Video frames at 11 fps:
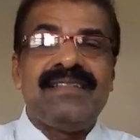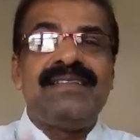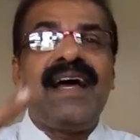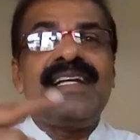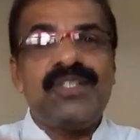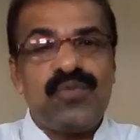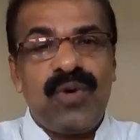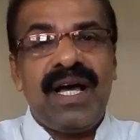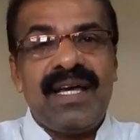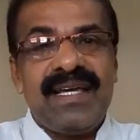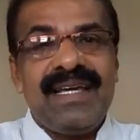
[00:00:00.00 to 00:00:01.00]
That's
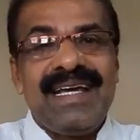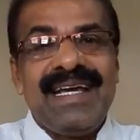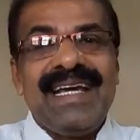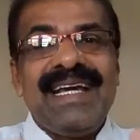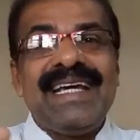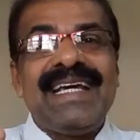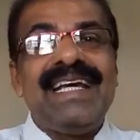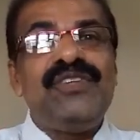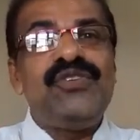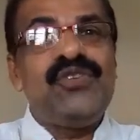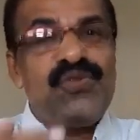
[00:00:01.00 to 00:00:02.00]
why
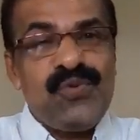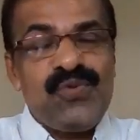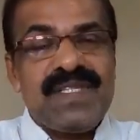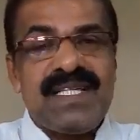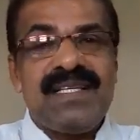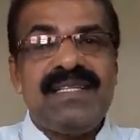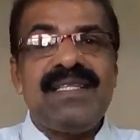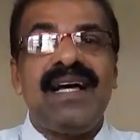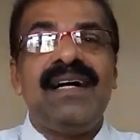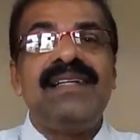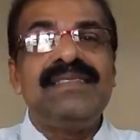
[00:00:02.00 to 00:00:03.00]
he
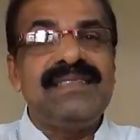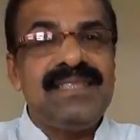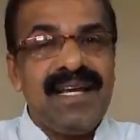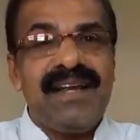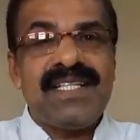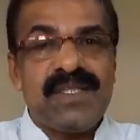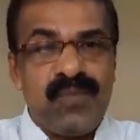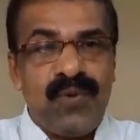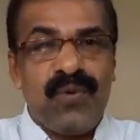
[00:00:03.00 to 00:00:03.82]
chooses a serious